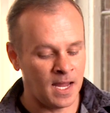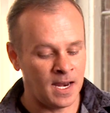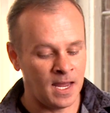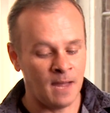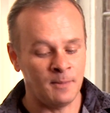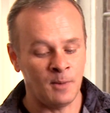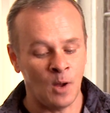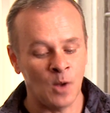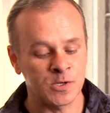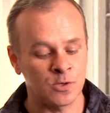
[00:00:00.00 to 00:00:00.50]
And
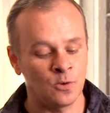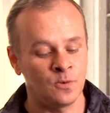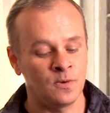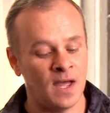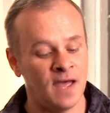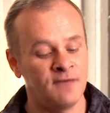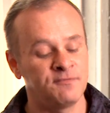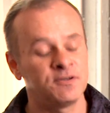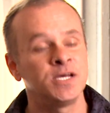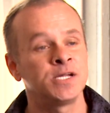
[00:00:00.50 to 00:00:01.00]
I also
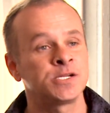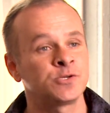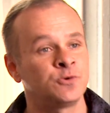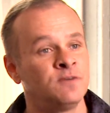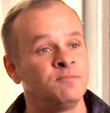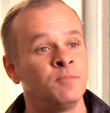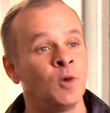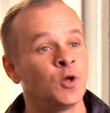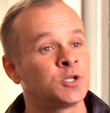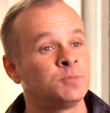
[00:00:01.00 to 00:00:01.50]
have a
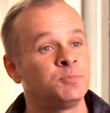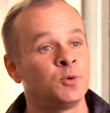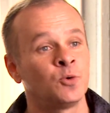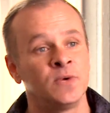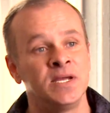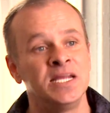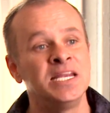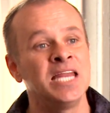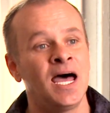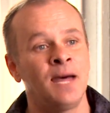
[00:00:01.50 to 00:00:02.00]
history of multiple
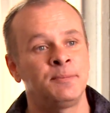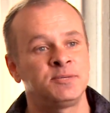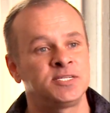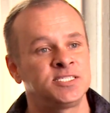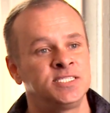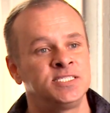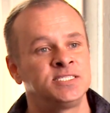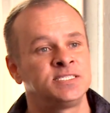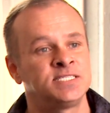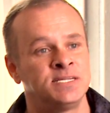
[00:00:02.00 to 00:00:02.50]

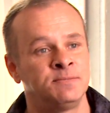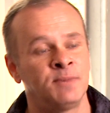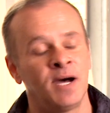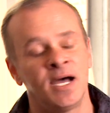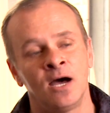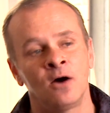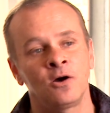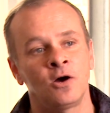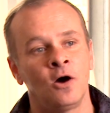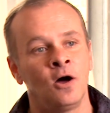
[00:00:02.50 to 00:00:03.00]
relapses in my
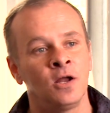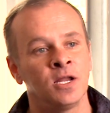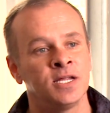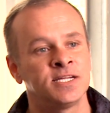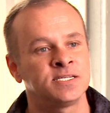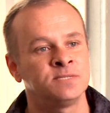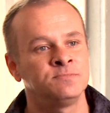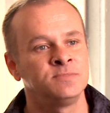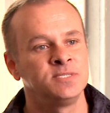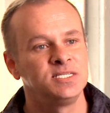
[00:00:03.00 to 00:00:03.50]

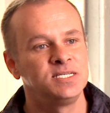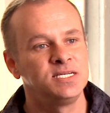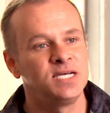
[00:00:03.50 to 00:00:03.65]
alcoholism.